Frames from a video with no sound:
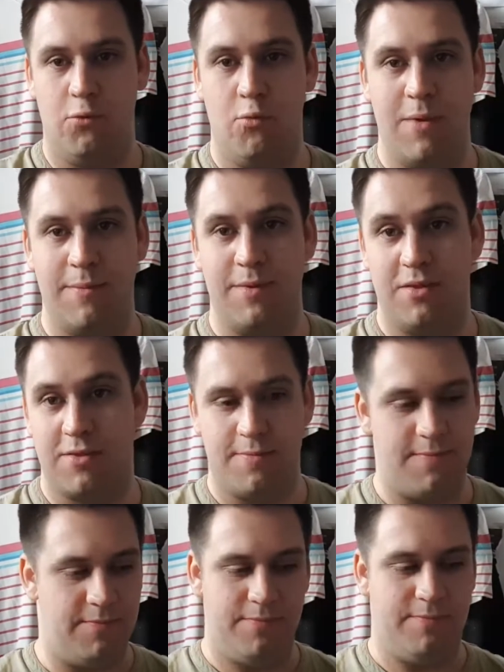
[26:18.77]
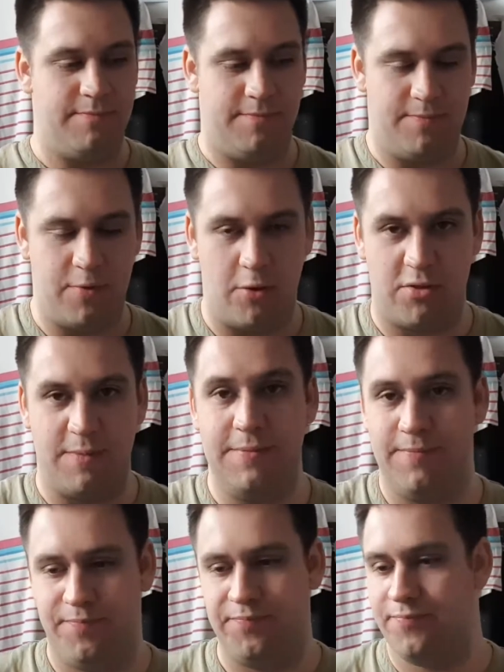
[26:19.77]
maybe possibly
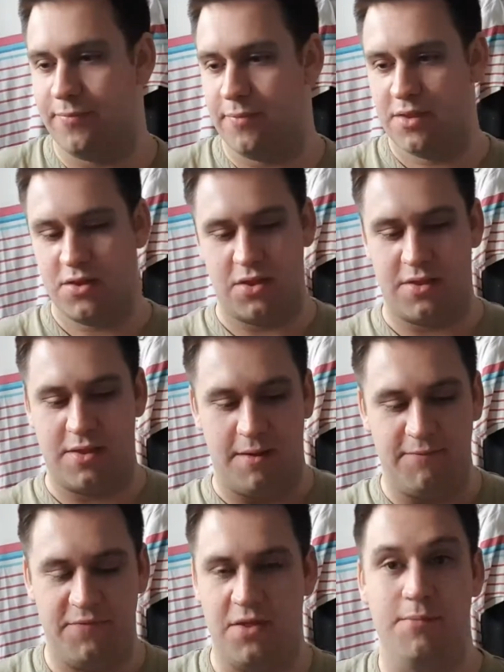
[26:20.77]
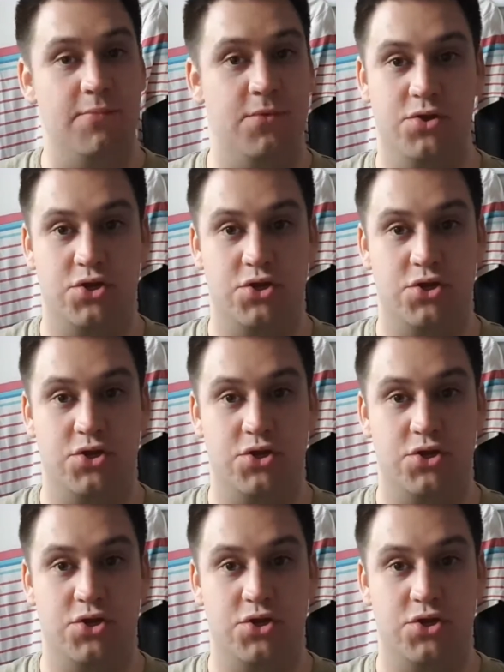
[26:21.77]
just some